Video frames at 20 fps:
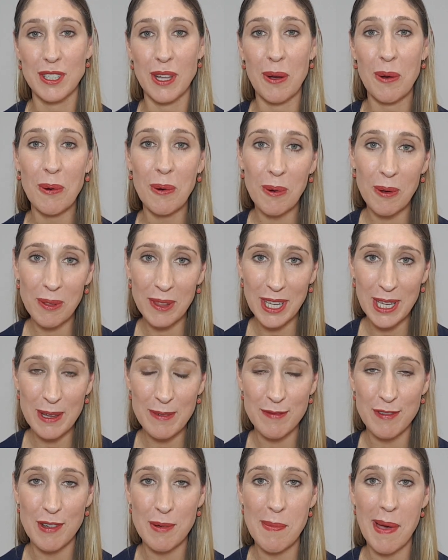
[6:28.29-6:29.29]
So all the
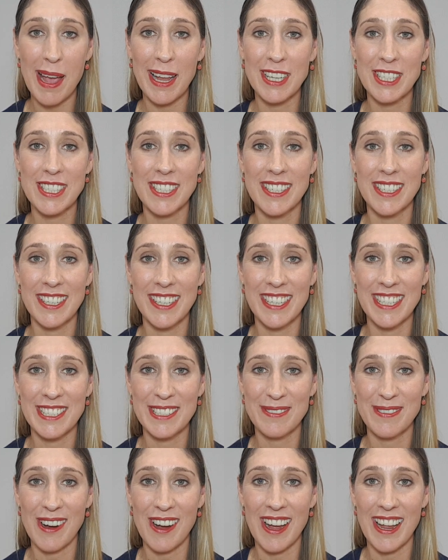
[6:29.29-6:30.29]
information
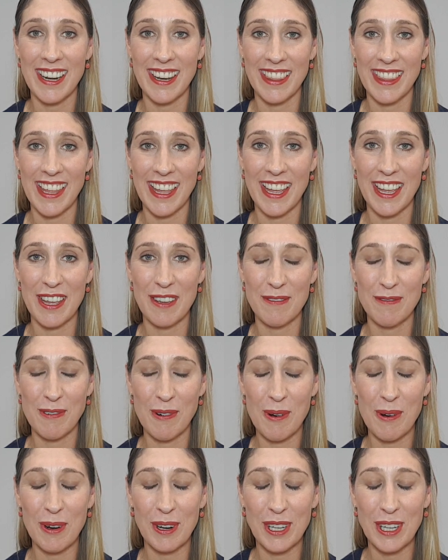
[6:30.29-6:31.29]
is right there
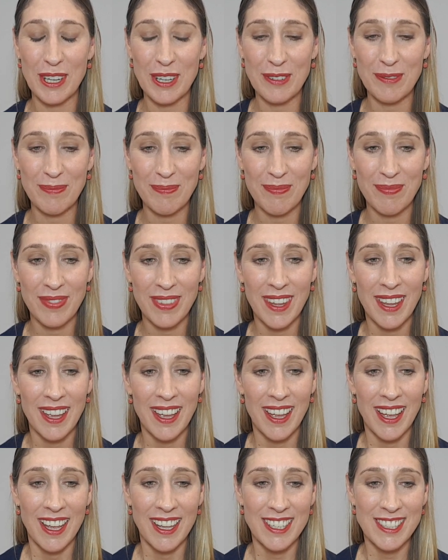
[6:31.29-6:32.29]
for you.
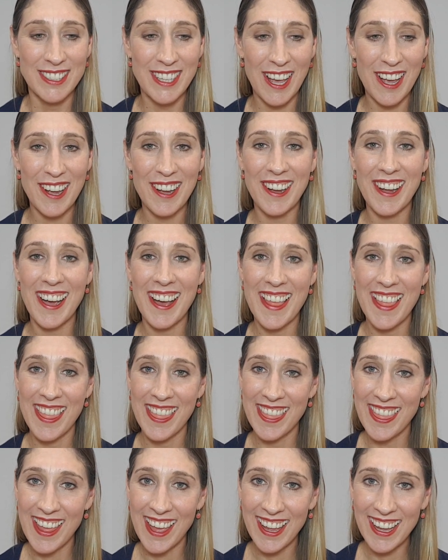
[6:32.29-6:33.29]
So
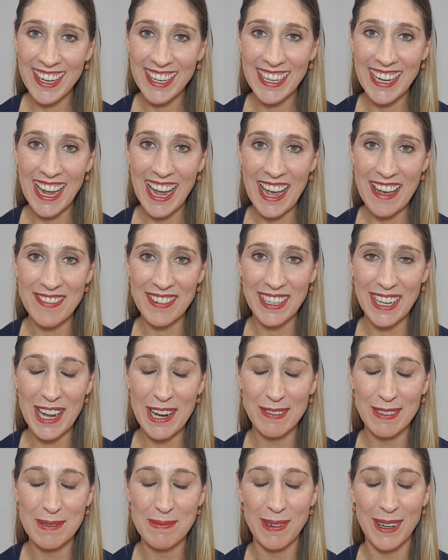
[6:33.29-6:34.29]
there you have it,
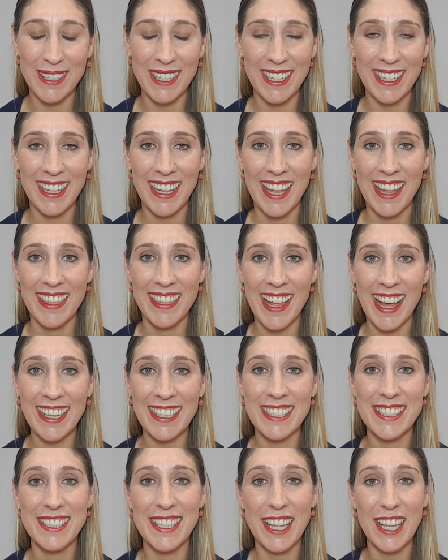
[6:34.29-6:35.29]
everybody.
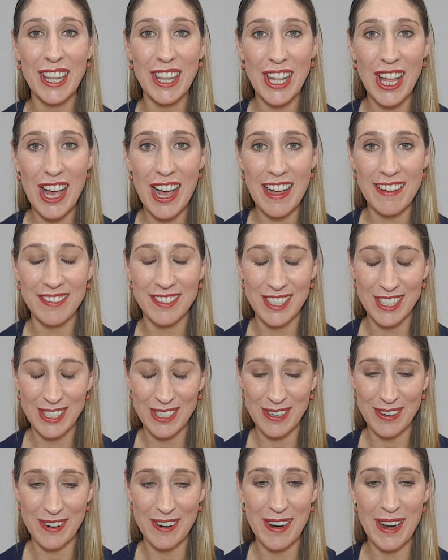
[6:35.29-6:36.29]
That's the life
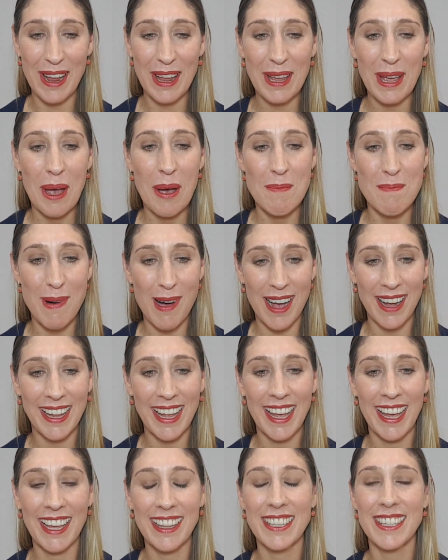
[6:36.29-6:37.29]
story by
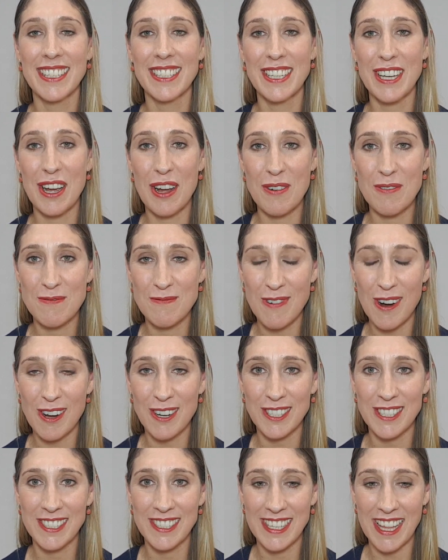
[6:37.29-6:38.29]
Helen
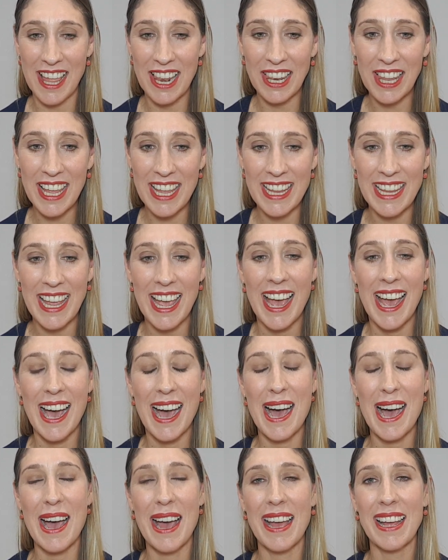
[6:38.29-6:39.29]
Ross Lee.
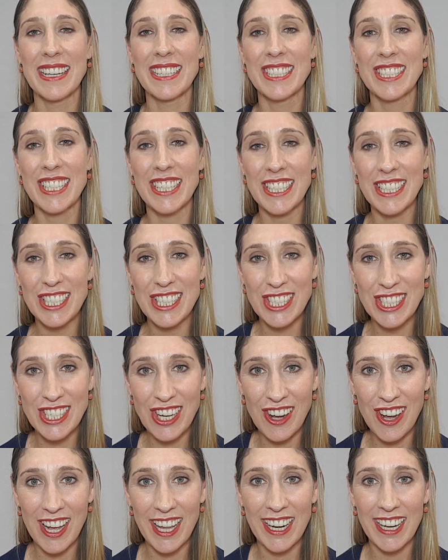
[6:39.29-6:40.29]
And she's
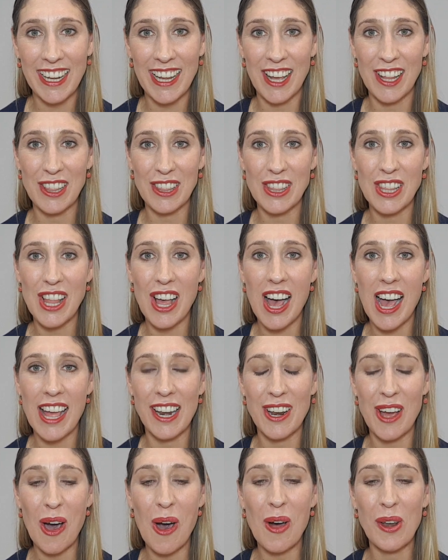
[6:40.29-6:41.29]
shining a
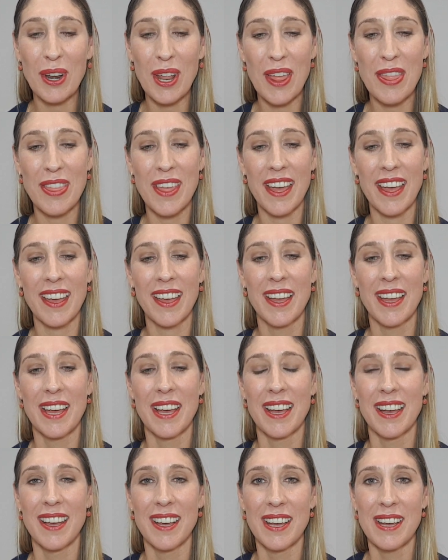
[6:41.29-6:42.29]
light on the
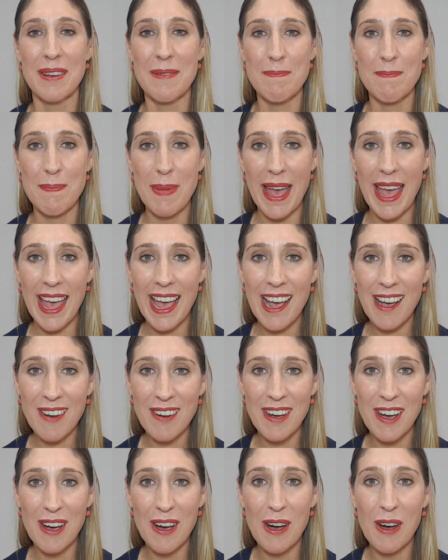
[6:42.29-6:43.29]

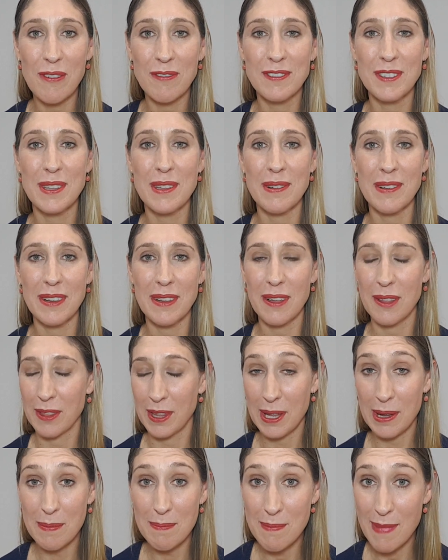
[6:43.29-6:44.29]
power of
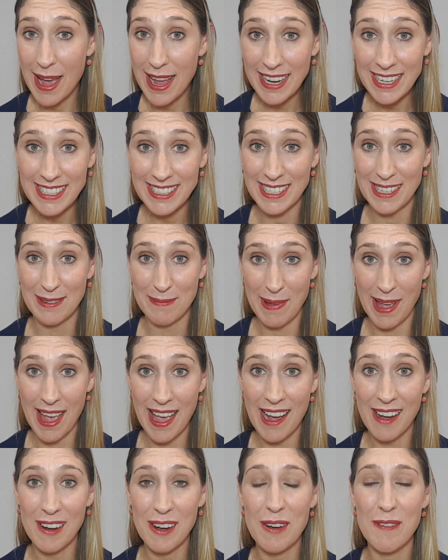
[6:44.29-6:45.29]
the amazing
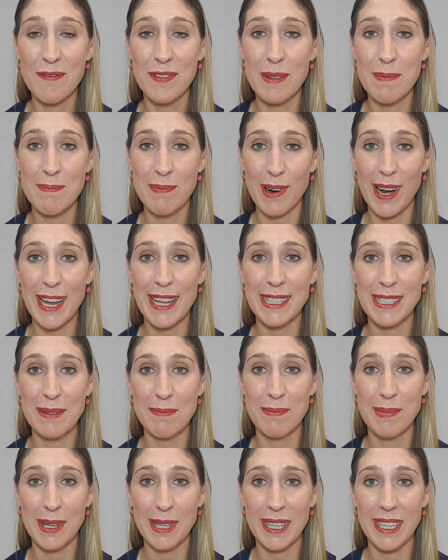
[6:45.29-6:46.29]
power of the brain's
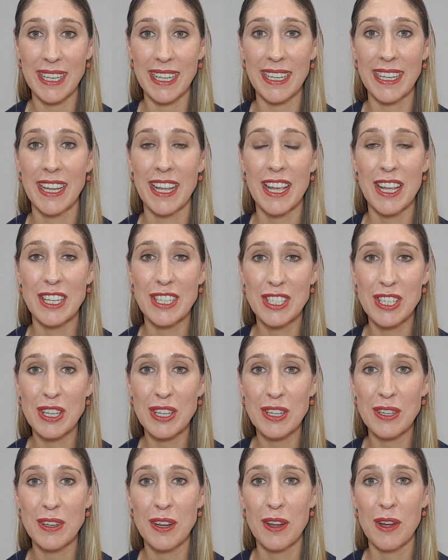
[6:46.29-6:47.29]
ability
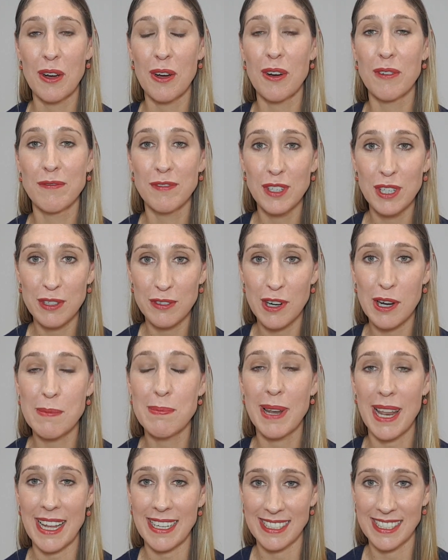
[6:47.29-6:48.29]
to
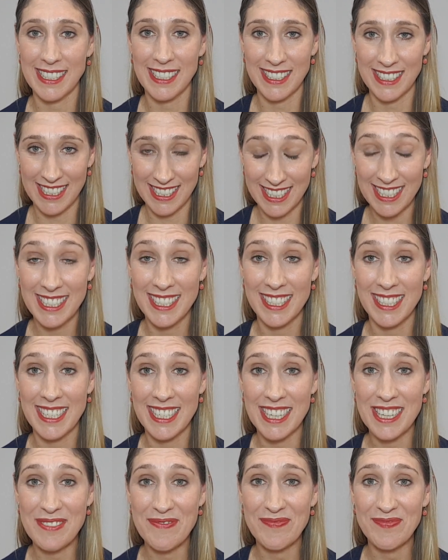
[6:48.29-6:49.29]

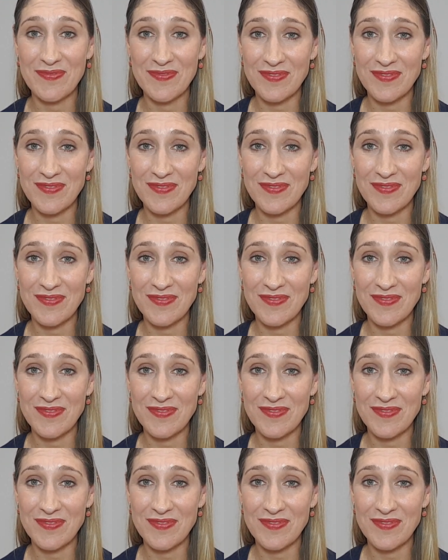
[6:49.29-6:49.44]
neuroplasticity.